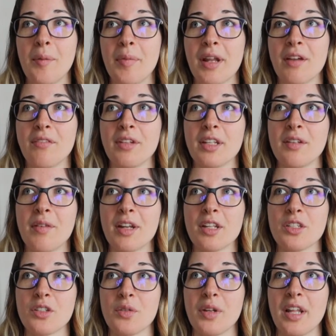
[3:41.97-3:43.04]
but I really want to
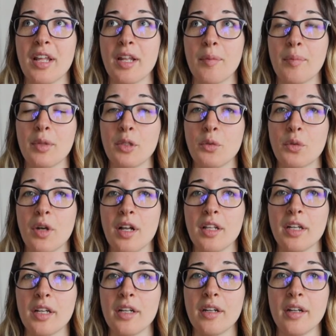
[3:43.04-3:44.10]
do it in a blue
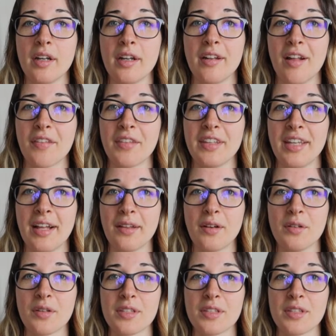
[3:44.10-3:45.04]
color and not the yellow,